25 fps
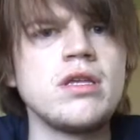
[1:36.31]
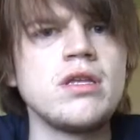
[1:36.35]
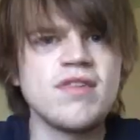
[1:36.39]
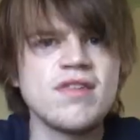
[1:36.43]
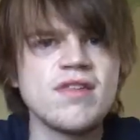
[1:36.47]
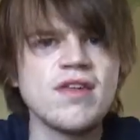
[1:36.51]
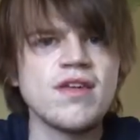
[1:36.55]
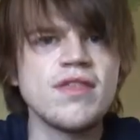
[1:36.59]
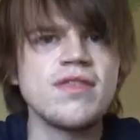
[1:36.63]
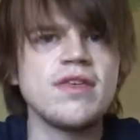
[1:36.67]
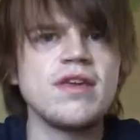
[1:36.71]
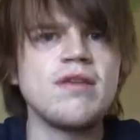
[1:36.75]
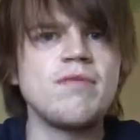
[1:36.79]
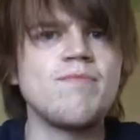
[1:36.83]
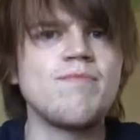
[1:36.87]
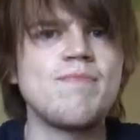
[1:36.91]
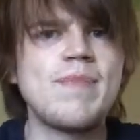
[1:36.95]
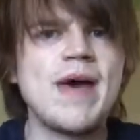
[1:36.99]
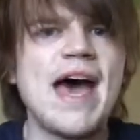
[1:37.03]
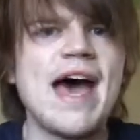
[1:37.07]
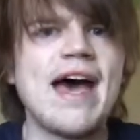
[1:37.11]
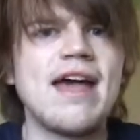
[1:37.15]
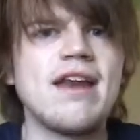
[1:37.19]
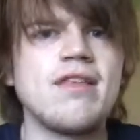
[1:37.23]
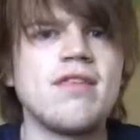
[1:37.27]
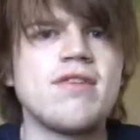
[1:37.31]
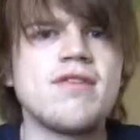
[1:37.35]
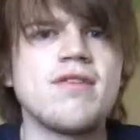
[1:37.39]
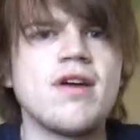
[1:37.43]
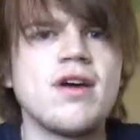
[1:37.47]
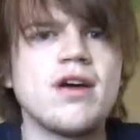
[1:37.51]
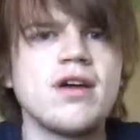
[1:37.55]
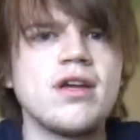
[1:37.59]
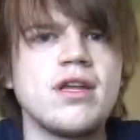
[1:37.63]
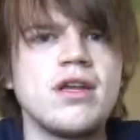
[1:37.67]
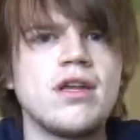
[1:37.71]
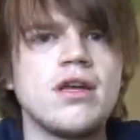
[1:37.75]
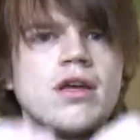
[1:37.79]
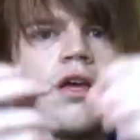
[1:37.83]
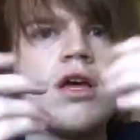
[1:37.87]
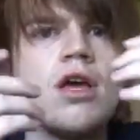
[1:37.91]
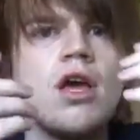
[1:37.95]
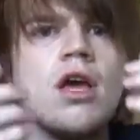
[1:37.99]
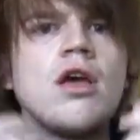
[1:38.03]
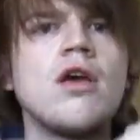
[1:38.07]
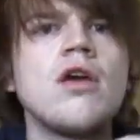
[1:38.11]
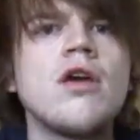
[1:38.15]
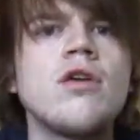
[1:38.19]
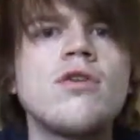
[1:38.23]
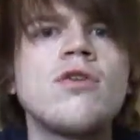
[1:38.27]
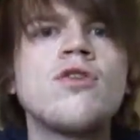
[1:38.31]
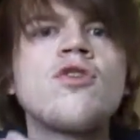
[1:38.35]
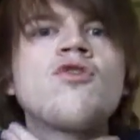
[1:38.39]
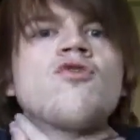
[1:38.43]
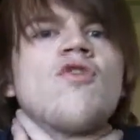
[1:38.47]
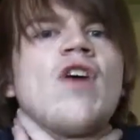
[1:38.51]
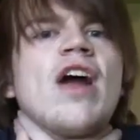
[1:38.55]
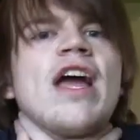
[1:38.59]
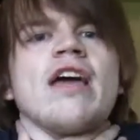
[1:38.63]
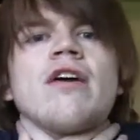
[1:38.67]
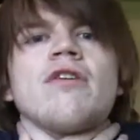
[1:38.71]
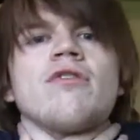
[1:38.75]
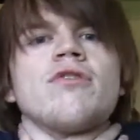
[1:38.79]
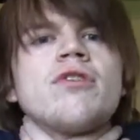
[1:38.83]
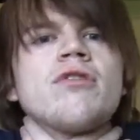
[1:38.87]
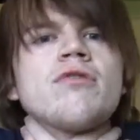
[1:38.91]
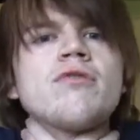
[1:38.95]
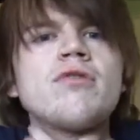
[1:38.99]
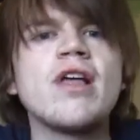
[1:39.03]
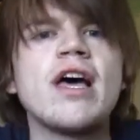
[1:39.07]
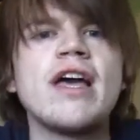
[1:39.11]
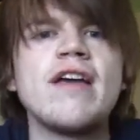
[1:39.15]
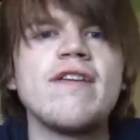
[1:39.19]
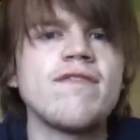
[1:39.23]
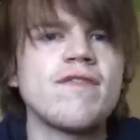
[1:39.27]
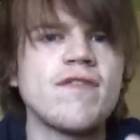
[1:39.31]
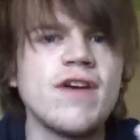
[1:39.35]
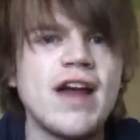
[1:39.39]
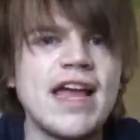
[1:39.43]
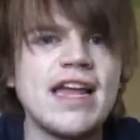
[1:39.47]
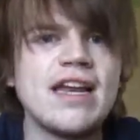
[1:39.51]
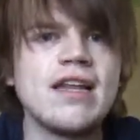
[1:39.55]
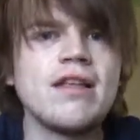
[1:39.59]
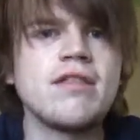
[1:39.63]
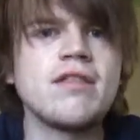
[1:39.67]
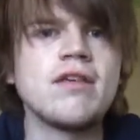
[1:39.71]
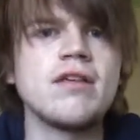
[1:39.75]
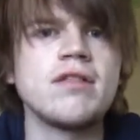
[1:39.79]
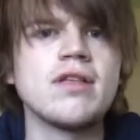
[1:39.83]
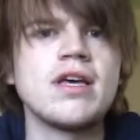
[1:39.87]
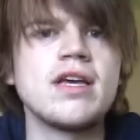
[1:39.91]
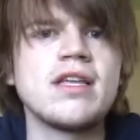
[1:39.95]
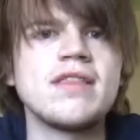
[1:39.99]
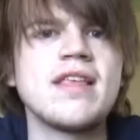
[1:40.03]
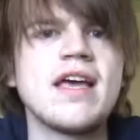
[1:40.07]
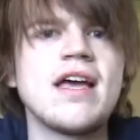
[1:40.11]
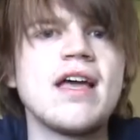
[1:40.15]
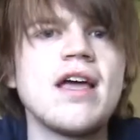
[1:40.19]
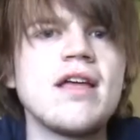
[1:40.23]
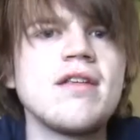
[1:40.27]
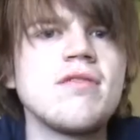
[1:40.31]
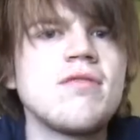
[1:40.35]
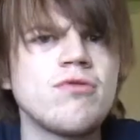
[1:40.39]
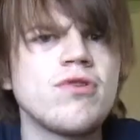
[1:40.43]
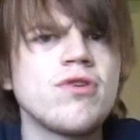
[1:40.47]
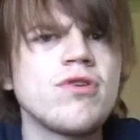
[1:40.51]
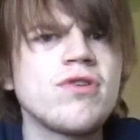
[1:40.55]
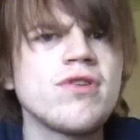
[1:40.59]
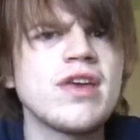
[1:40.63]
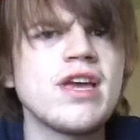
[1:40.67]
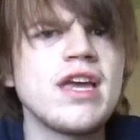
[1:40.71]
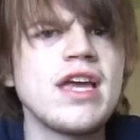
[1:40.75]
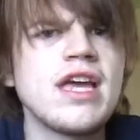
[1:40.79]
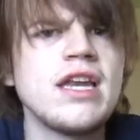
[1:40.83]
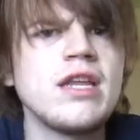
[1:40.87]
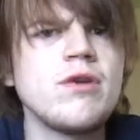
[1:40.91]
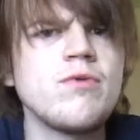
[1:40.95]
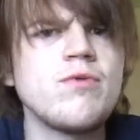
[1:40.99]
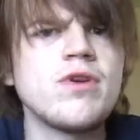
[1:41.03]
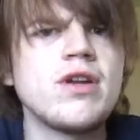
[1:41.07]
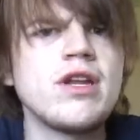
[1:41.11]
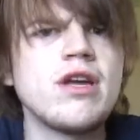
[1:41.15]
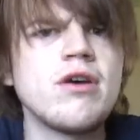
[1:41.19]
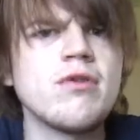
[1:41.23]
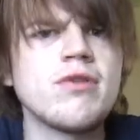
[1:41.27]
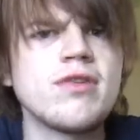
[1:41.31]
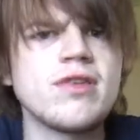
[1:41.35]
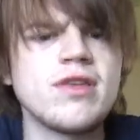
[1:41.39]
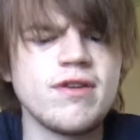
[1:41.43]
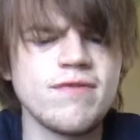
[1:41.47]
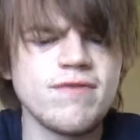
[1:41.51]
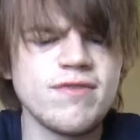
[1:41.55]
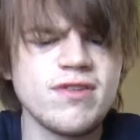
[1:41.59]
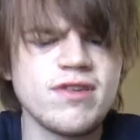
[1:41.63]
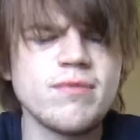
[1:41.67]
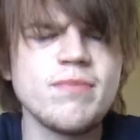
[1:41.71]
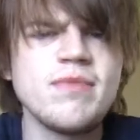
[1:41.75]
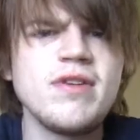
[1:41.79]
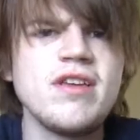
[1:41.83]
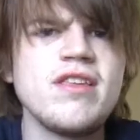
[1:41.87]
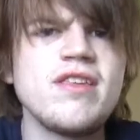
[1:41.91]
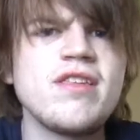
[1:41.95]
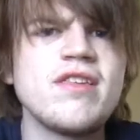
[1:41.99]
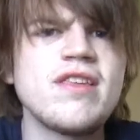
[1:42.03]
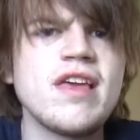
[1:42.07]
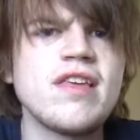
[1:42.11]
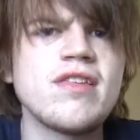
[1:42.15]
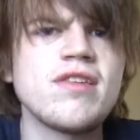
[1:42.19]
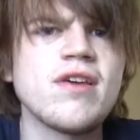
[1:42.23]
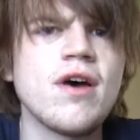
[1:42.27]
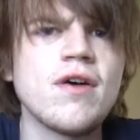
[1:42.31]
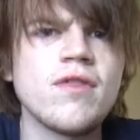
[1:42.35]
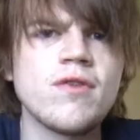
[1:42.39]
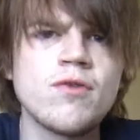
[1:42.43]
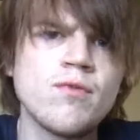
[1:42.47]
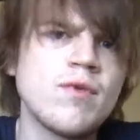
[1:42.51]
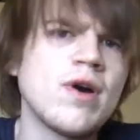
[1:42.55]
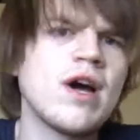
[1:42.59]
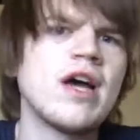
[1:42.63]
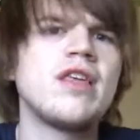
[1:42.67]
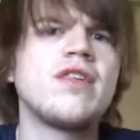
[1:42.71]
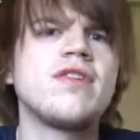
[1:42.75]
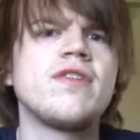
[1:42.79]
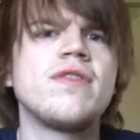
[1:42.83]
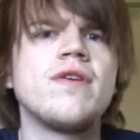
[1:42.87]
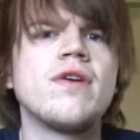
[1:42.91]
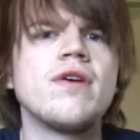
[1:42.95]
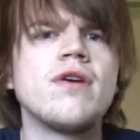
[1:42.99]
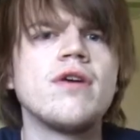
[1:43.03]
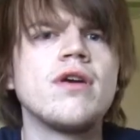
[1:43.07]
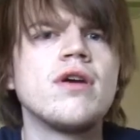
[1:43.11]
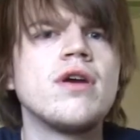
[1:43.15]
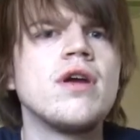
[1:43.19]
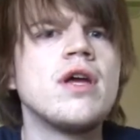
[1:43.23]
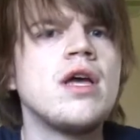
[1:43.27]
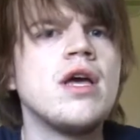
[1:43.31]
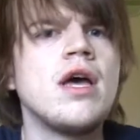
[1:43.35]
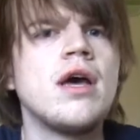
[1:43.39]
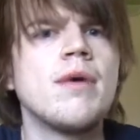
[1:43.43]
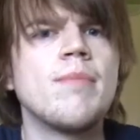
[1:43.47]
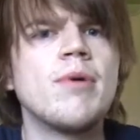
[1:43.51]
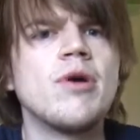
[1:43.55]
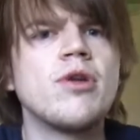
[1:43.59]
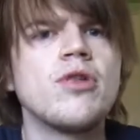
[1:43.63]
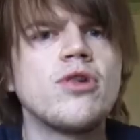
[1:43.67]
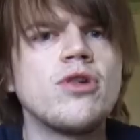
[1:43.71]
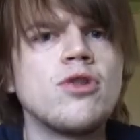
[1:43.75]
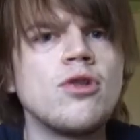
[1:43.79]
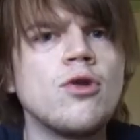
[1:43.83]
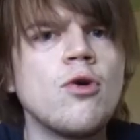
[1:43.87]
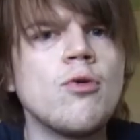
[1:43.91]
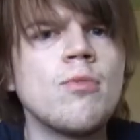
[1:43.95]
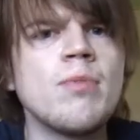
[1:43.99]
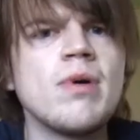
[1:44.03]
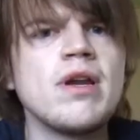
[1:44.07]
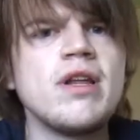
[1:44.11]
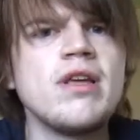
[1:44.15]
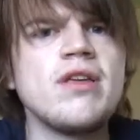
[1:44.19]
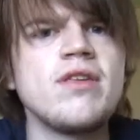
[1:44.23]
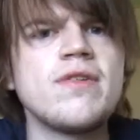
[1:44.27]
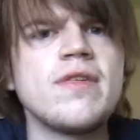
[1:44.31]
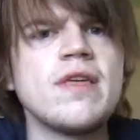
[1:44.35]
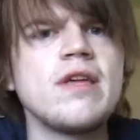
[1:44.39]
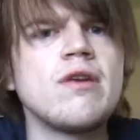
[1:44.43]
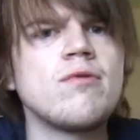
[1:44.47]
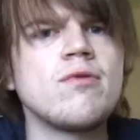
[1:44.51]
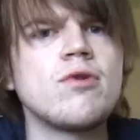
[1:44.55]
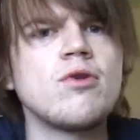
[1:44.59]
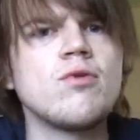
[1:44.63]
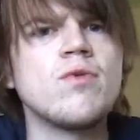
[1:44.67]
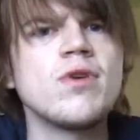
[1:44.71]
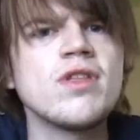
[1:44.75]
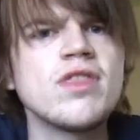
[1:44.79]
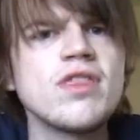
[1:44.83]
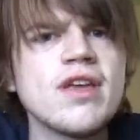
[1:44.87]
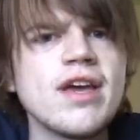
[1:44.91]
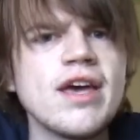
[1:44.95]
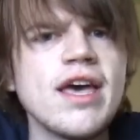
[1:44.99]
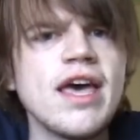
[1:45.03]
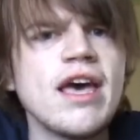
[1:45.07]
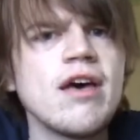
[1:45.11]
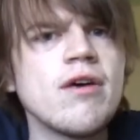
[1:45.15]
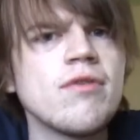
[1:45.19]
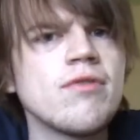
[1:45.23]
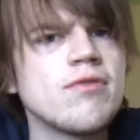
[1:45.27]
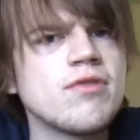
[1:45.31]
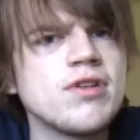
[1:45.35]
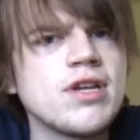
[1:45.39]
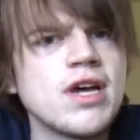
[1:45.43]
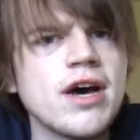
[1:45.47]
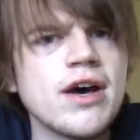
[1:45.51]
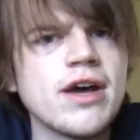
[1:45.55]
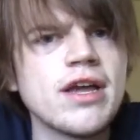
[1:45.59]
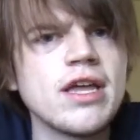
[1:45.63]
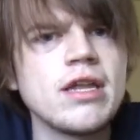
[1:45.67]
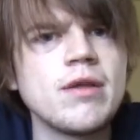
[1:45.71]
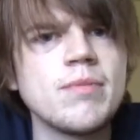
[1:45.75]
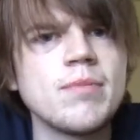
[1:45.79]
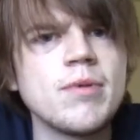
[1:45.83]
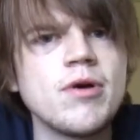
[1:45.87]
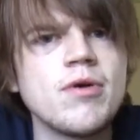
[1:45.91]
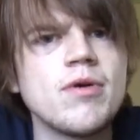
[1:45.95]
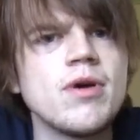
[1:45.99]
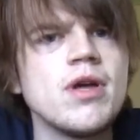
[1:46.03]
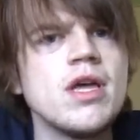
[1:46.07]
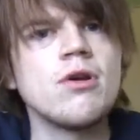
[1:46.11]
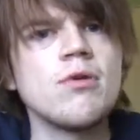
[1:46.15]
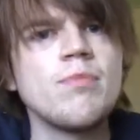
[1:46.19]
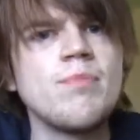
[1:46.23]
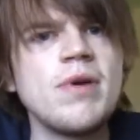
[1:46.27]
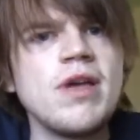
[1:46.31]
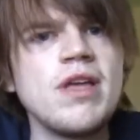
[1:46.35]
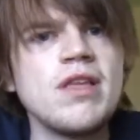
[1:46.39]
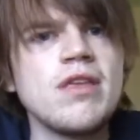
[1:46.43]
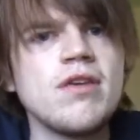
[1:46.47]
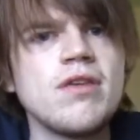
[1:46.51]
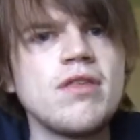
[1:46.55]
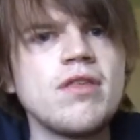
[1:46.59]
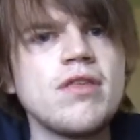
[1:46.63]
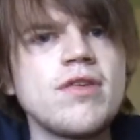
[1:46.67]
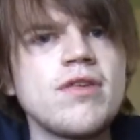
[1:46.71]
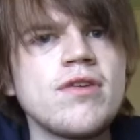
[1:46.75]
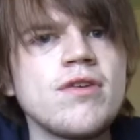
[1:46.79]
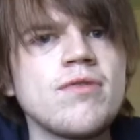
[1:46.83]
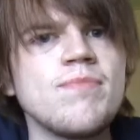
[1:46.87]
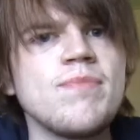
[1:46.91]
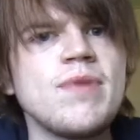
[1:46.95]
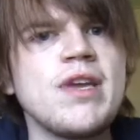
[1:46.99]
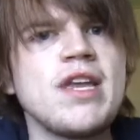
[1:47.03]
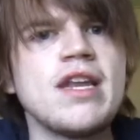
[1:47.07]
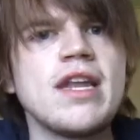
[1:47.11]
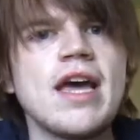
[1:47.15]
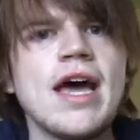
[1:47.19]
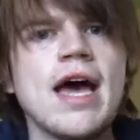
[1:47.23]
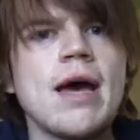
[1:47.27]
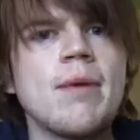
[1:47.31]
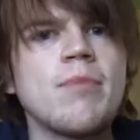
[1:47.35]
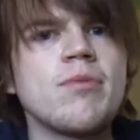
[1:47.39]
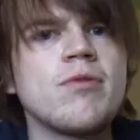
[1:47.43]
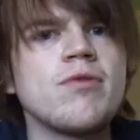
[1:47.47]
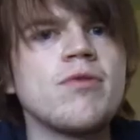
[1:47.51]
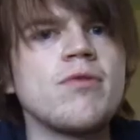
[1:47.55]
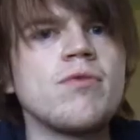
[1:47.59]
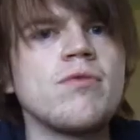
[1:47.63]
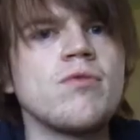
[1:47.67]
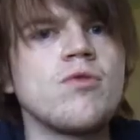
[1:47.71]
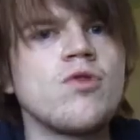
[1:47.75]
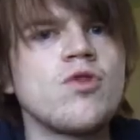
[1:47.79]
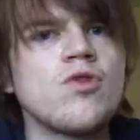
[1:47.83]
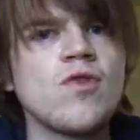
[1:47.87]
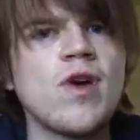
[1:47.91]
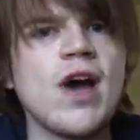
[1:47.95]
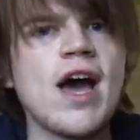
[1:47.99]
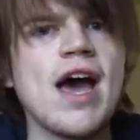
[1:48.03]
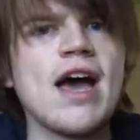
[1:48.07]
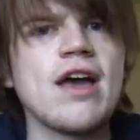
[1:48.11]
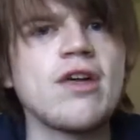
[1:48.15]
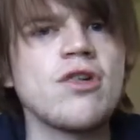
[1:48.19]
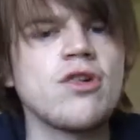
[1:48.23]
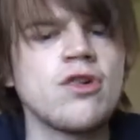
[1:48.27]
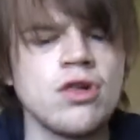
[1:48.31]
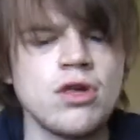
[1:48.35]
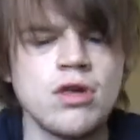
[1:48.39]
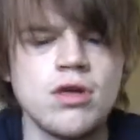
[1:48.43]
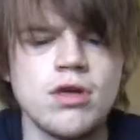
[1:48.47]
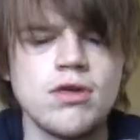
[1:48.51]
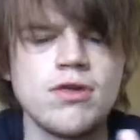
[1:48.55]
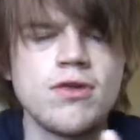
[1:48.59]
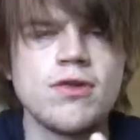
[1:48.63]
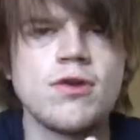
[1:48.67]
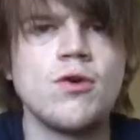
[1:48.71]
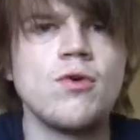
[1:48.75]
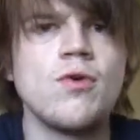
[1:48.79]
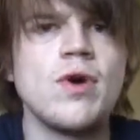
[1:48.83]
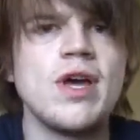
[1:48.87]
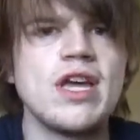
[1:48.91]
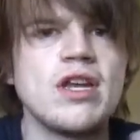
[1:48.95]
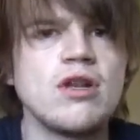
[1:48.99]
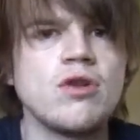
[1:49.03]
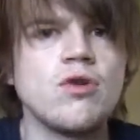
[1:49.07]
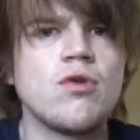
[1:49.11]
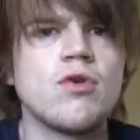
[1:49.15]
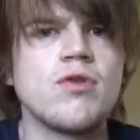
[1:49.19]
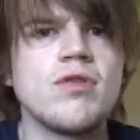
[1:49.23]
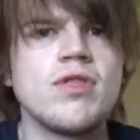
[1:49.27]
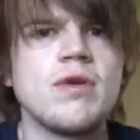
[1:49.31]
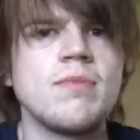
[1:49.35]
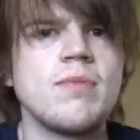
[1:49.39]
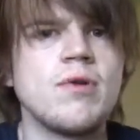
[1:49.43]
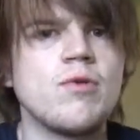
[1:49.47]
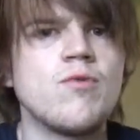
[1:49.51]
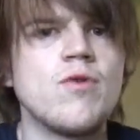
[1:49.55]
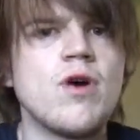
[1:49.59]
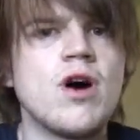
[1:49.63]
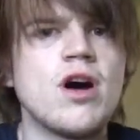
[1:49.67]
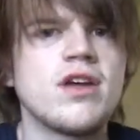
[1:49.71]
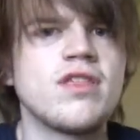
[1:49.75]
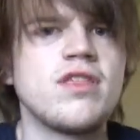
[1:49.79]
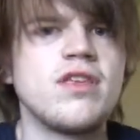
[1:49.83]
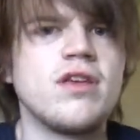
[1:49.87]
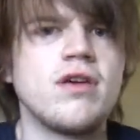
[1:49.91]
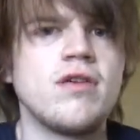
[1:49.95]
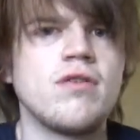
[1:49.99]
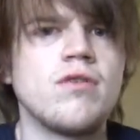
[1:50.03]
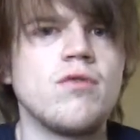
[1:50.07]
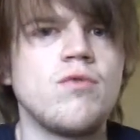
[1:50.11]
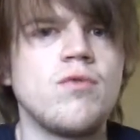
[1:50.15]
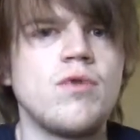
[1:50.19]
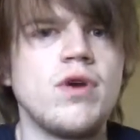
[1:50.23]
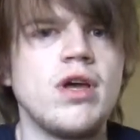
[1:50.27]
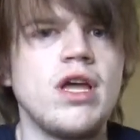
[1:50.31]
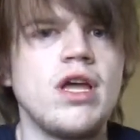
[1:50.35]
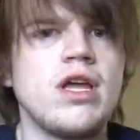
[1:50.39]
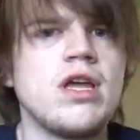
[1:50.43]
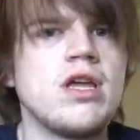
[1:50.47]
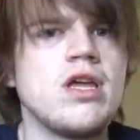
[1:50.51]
It's nothing bad. It's not gonna strangle your life or anything like that. You're just like anyone else. And if somebody says otherwise, they're a bunch of nobodies. They don't know what the hell they're talking about. Their opinions mean absolute trash. So ignore them and walk the other way.